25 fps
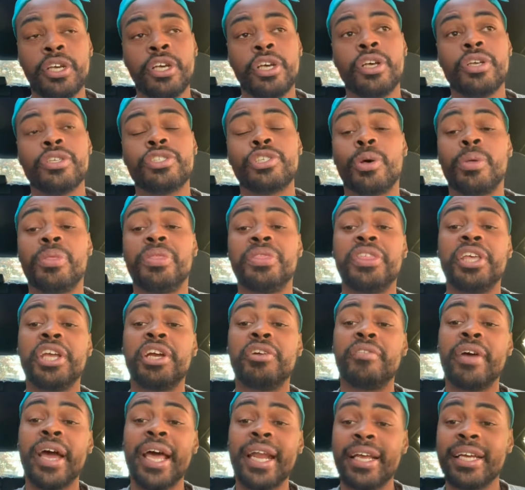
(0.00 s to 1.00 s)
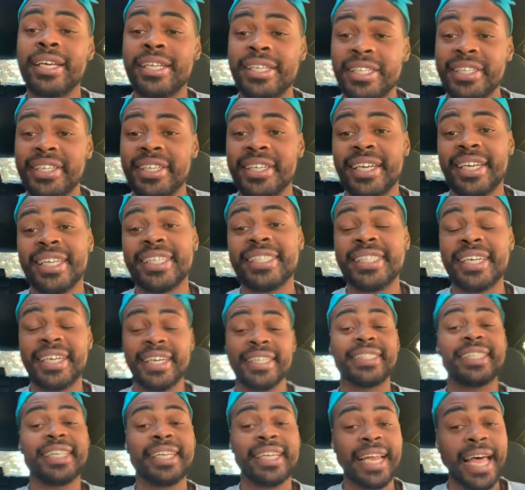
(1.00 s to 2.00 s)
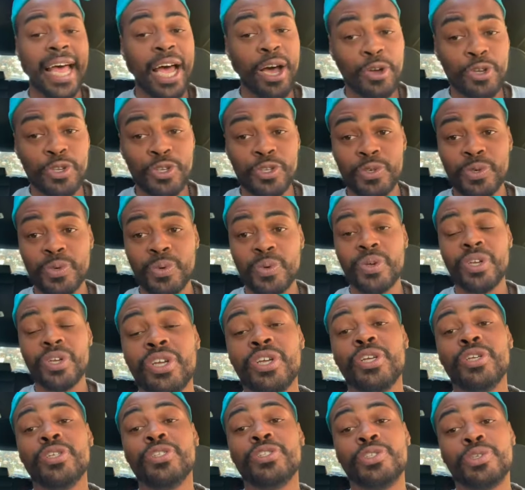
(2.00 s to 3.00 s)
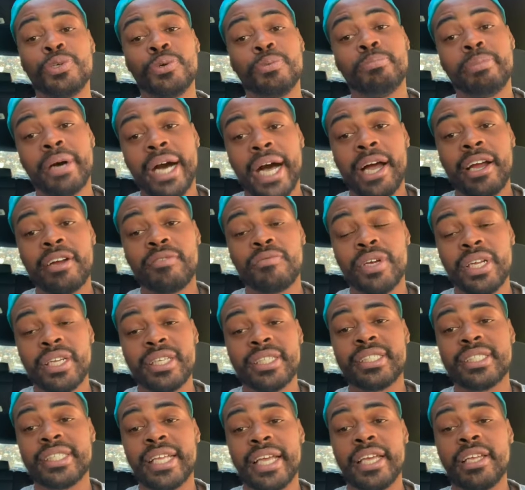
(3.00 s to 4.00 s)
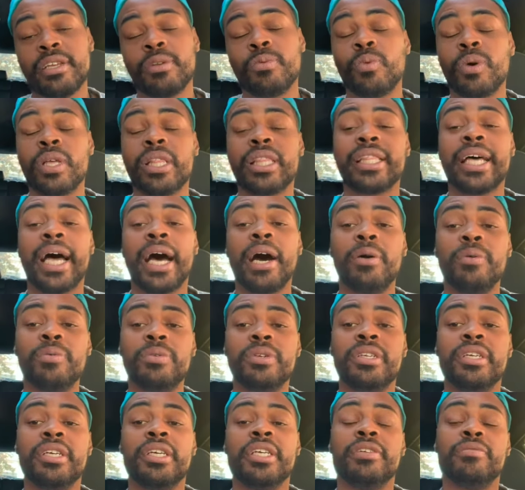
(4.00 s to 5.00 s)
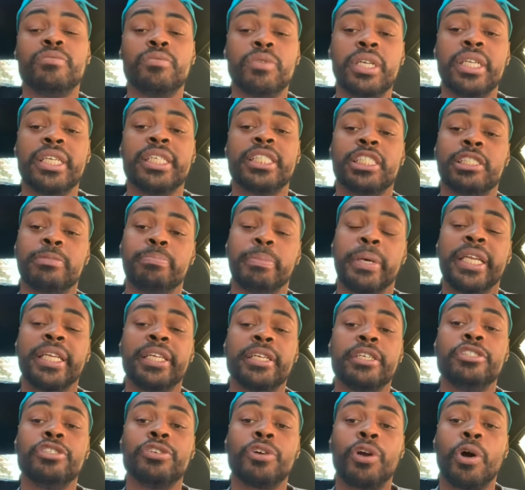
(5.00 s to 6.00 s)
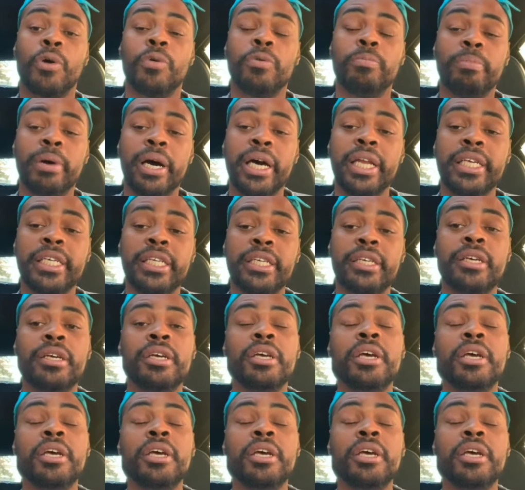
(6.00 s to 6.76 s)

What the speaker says: So theoretically, it does allow you to buy real estate without really spending your own money.